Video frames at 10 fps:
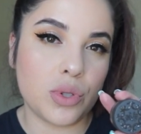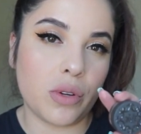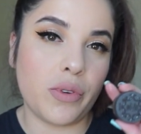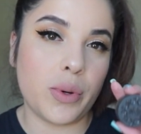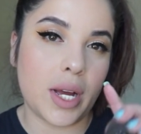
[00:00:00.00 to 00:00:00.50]
So
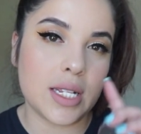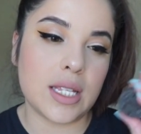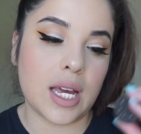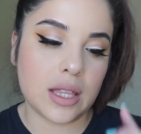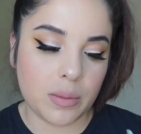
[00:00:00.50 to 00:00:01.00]
if you
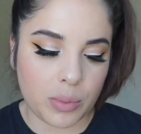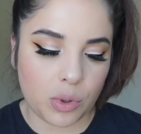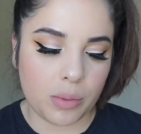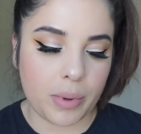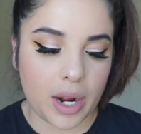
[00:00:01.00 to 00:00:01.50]
guys like the
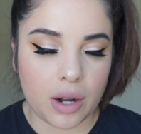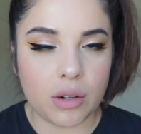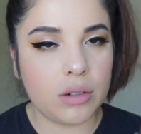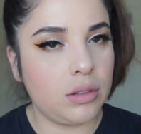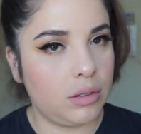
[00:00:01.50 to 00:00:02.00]
bold
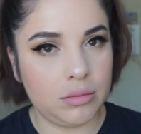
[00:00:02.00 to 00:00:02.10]
brow,